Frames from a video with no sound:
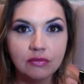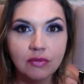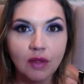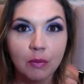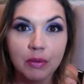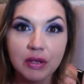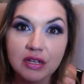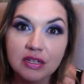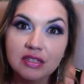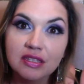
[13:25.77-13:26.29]

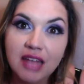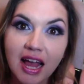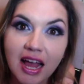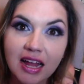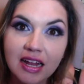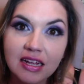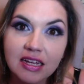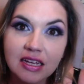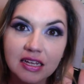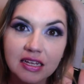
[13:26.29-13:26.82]
Because
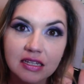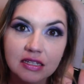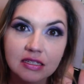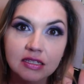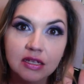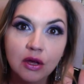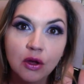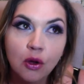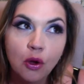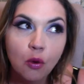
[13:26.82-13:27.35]
that is
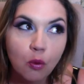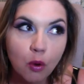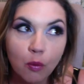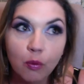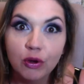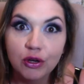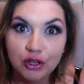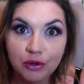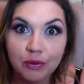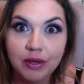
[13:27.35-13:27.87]
what
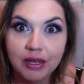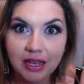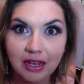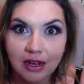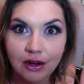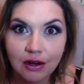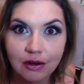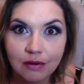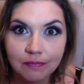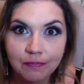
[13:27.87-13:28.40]
we're doing
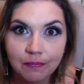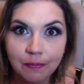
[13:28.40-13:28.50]
here.